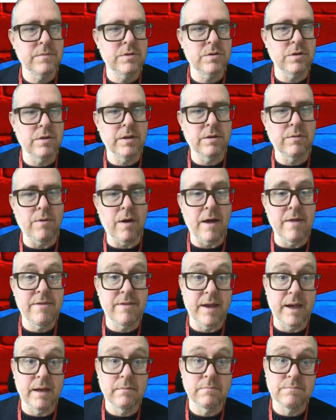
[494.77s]
doing the right
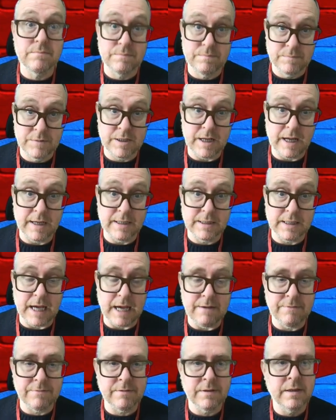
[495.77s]
thing, staying
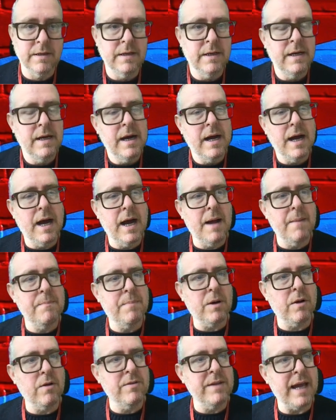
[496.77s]
safe.
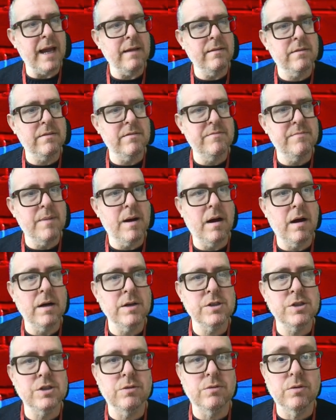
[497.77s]
But on the 8th of
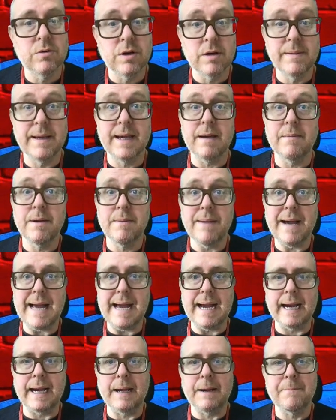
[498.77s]
March, you're all going to be coming
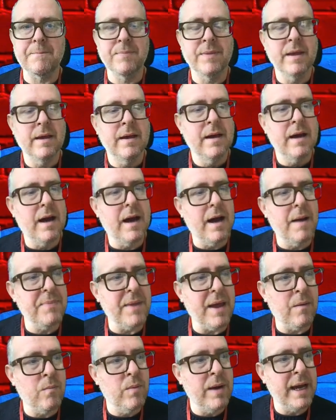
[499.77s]
back.
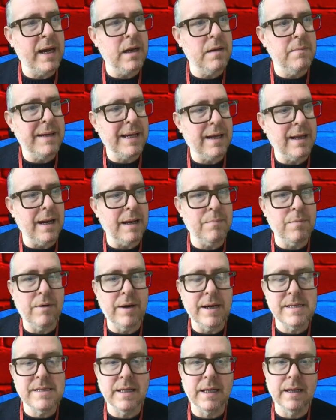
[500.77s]
And we're going to be
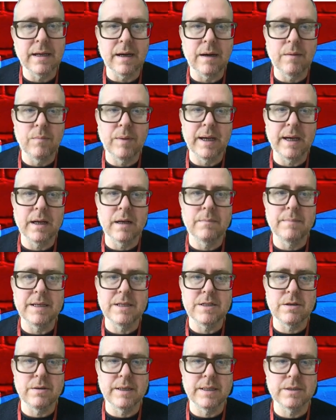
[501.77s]
collaborating, and we're going to be
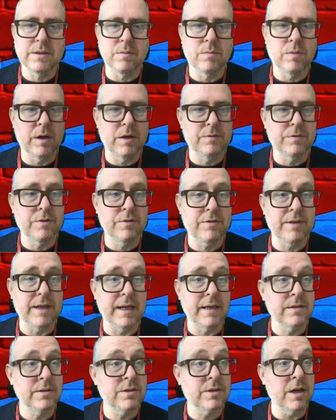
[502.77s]
doing some wonderful
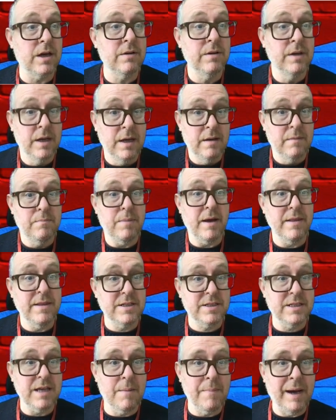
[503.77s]
things. So by
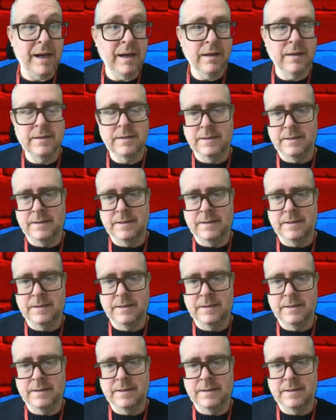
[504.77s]
the summer,